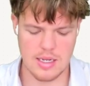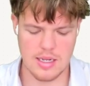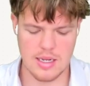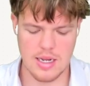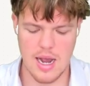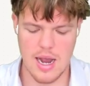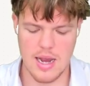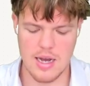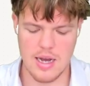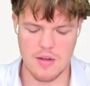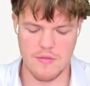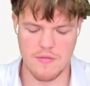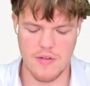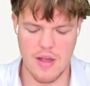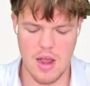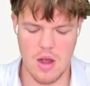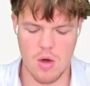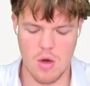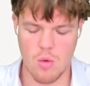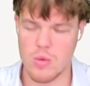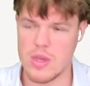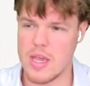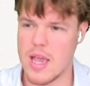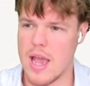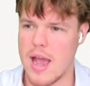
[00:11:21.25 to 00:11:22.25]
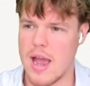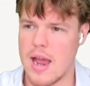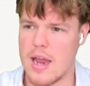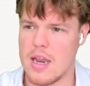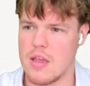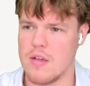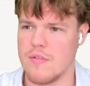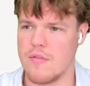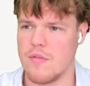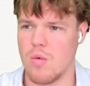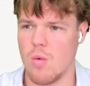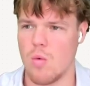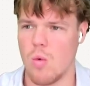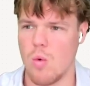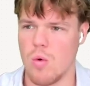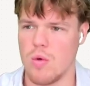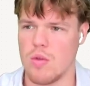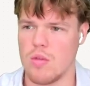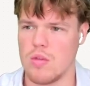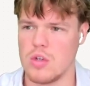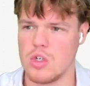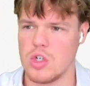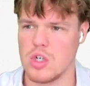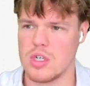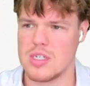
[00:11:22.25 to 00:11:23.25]
kind of how we had it for
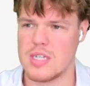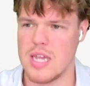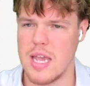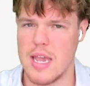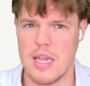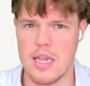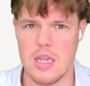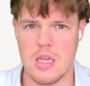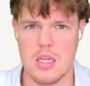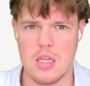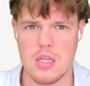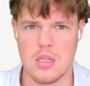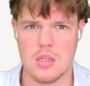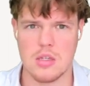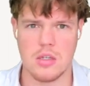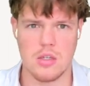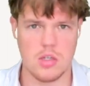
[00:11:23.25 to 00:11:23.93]
just a